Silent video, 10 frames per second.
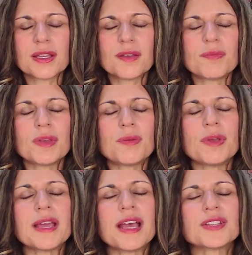May
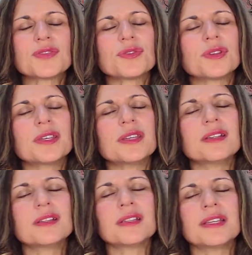we ask for
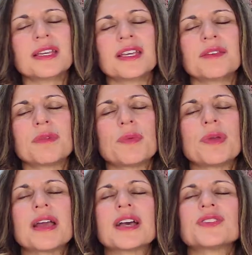healing. May
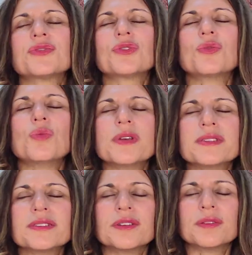we ask for
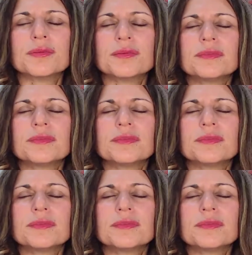wisdom.